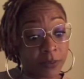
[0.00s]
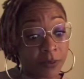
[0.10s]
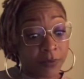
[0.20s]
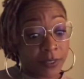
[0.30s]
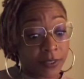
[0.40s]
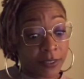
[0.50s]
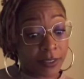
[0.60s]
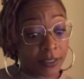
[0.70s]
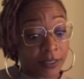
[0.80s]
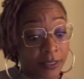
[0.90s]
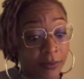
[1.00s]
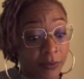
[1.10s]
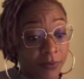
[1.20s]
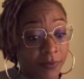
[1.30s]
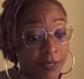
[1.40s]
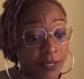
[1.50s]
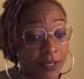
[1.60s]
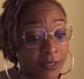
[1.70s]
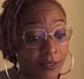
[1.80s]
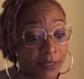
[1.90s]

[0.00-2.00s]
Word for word: reverse, Justice in reverse.